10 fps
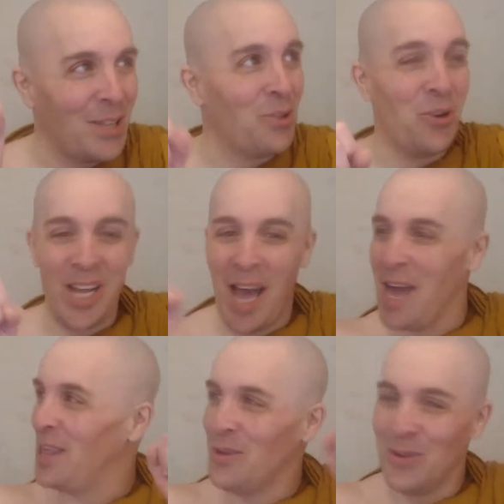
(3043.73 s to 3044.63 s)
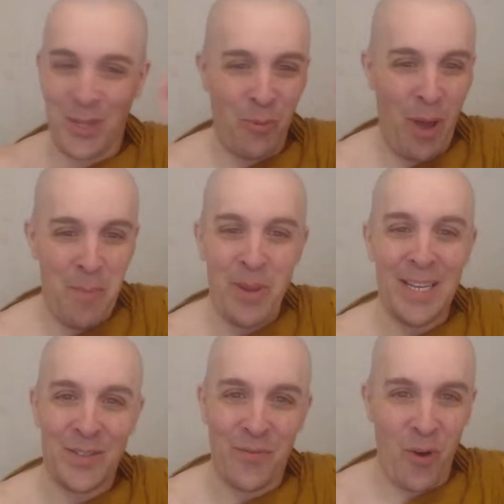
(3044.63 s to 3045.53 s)
learning how to use the web and
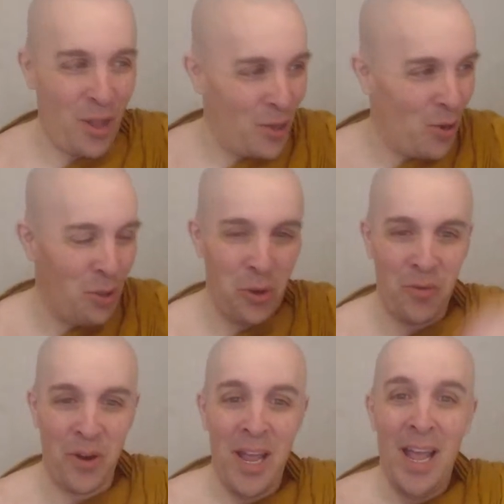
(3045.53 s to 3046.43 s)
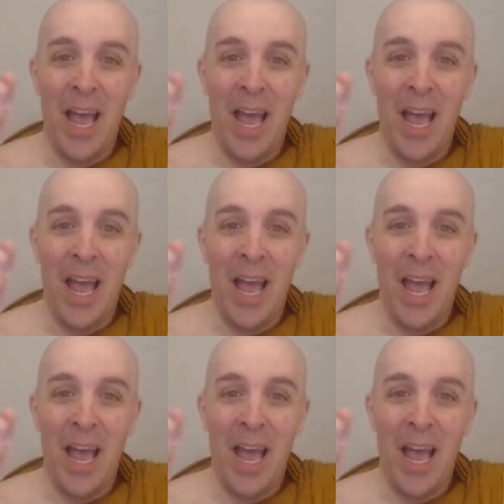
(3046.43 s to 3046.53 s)
he's falling all over.